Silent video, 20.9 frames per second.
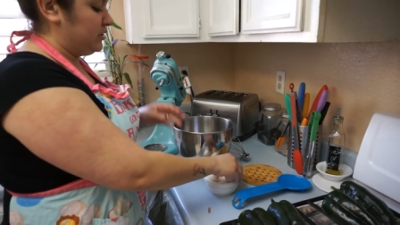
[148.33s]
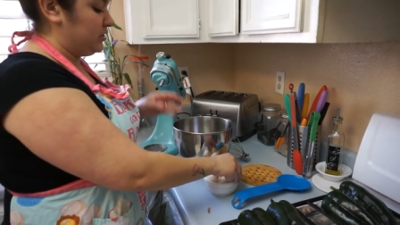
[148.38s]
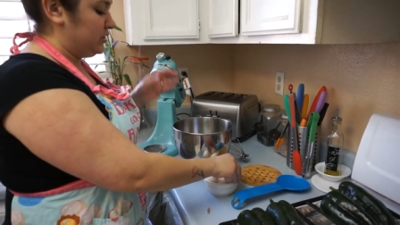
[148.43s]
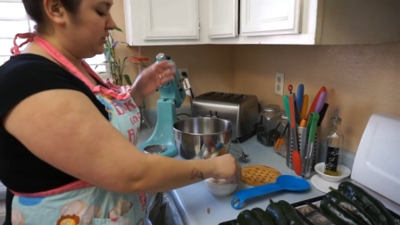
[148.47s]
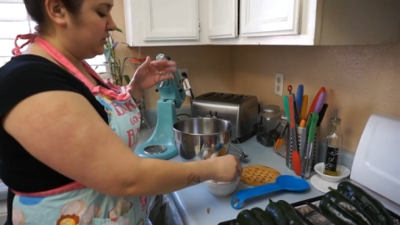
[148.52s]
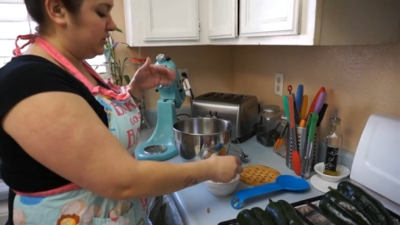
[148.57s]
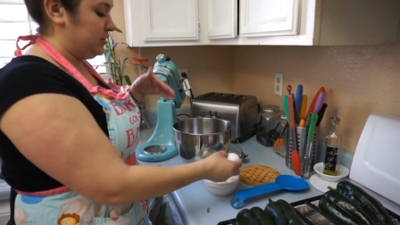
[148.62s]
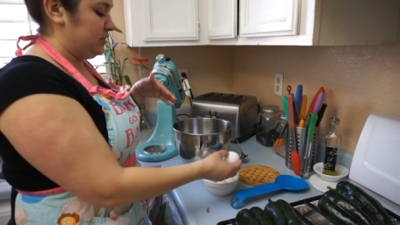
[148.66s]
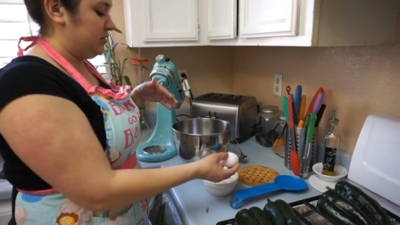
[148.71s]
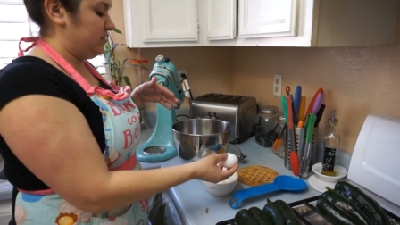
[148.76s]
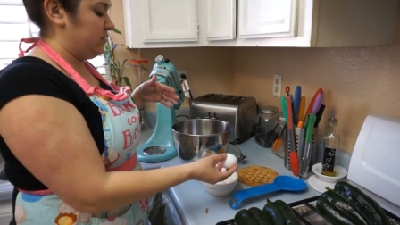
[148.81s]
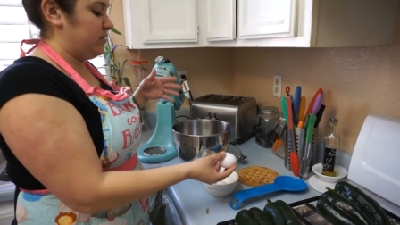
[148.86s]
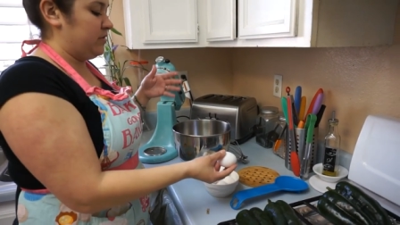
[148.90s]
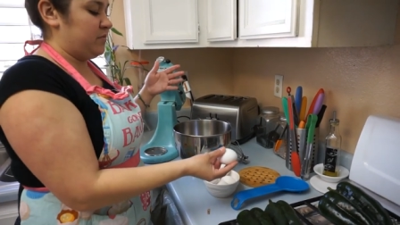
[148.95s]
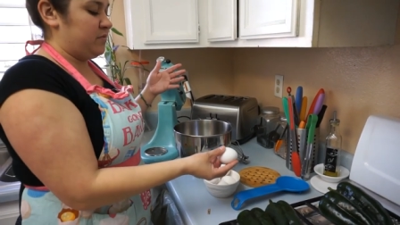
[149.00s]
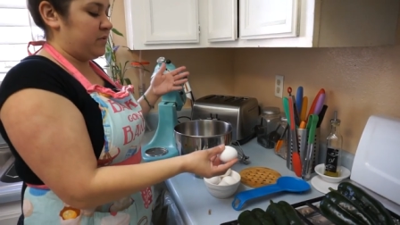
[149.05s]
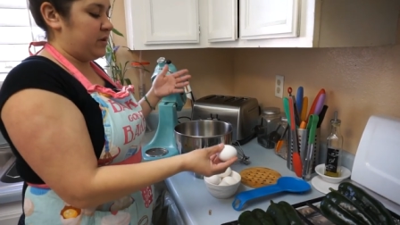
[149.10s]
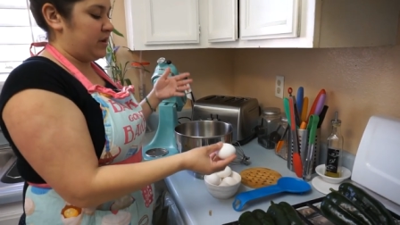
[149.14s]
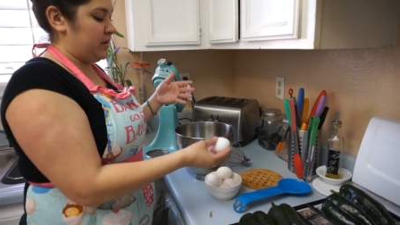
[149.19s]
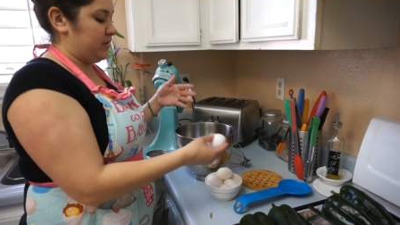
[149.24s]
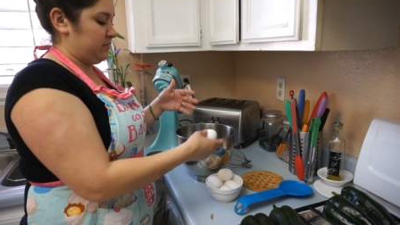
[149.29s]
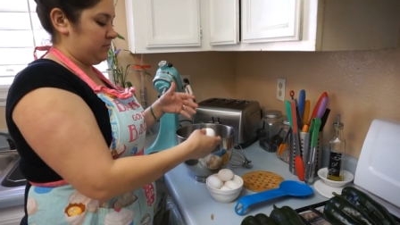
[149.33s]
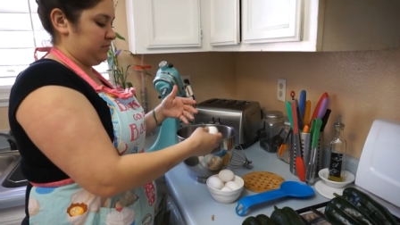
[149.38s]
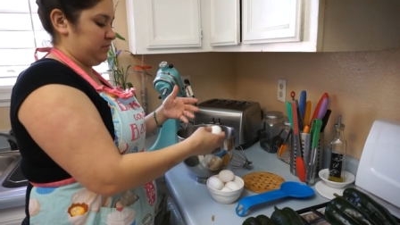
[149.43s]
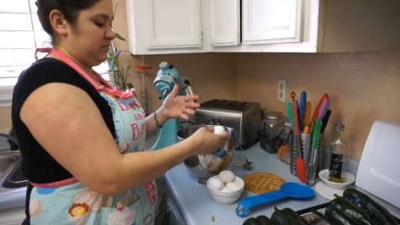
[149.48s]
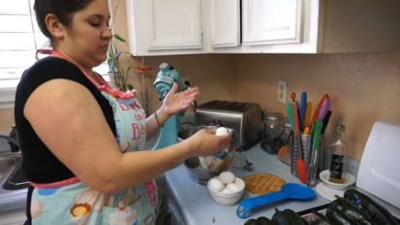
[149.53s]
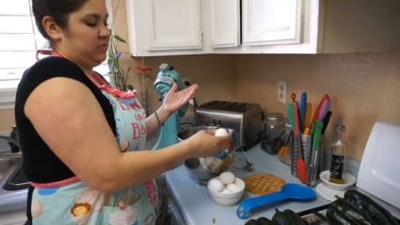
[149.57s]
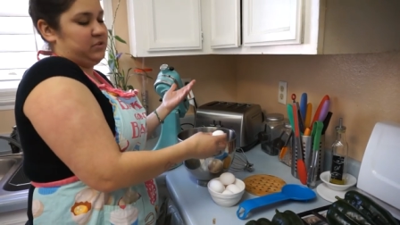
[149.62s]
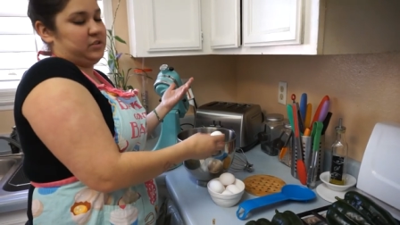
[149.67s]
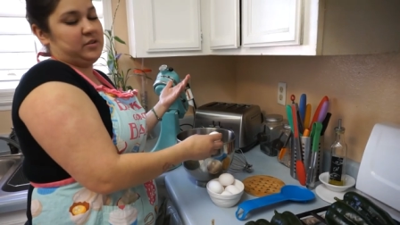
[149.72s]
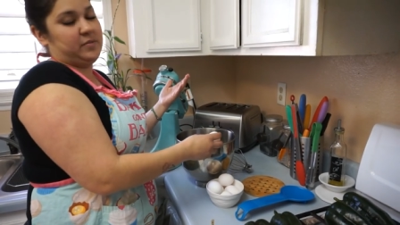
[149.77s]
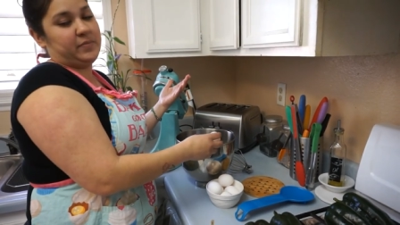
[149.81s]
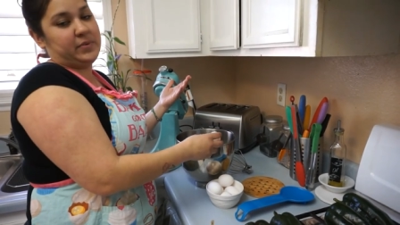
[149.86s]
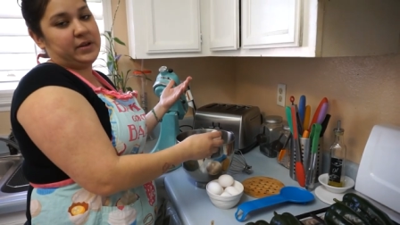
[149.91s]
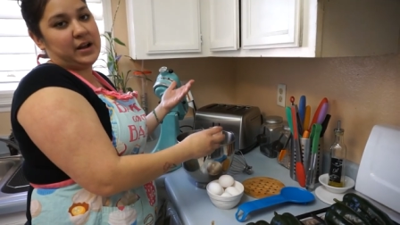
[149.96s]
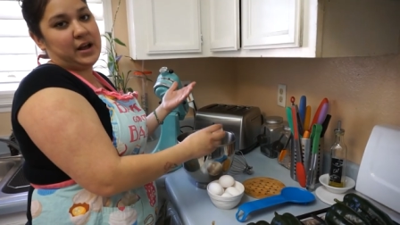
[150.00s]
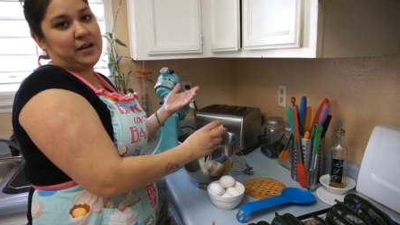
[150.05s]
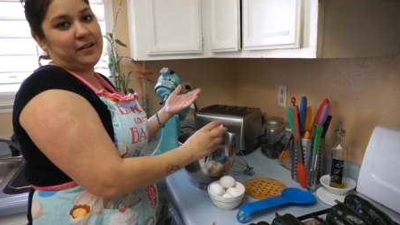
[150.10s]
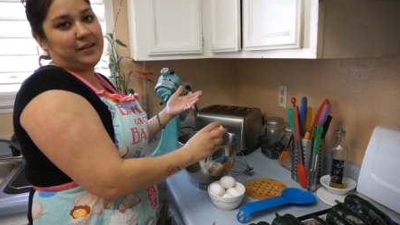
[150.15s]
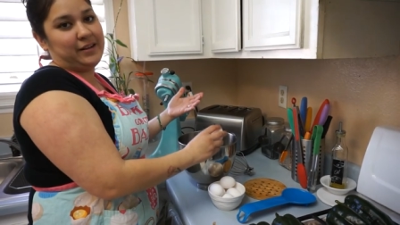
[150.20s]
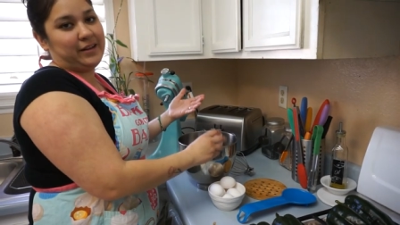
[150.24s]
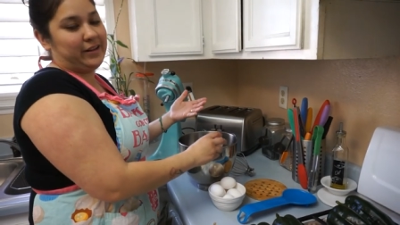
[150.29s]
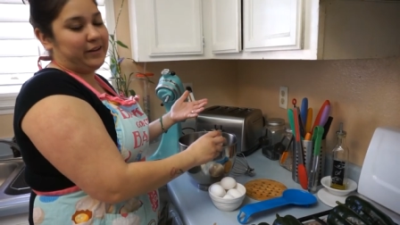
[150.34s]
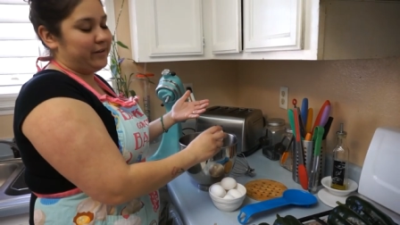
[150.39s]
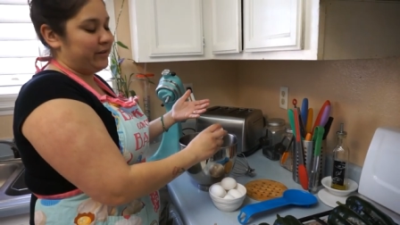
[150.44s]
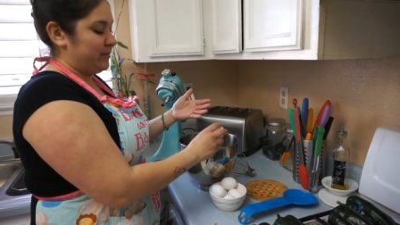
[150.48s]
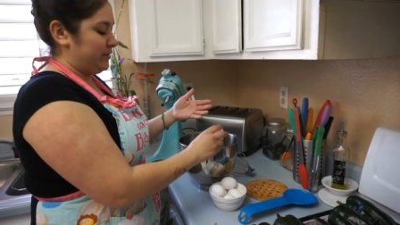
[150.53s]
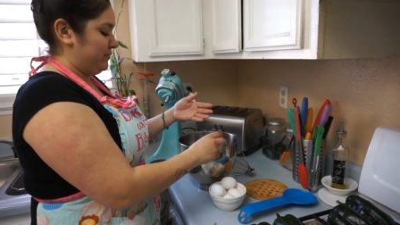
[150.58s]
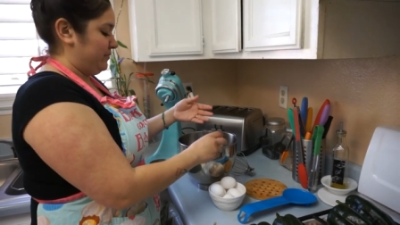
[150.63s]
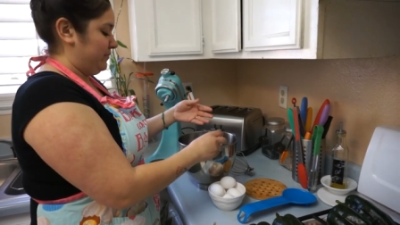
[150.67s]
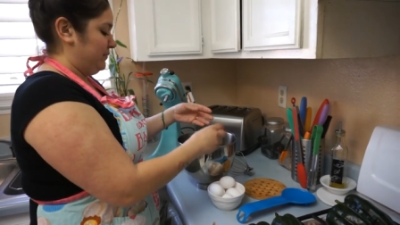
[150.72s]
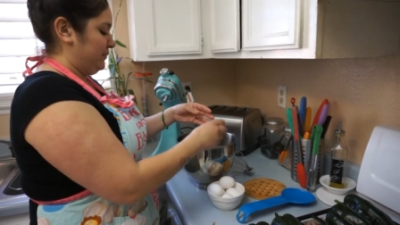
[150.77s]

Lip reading: Just throw it away. You dump it out later.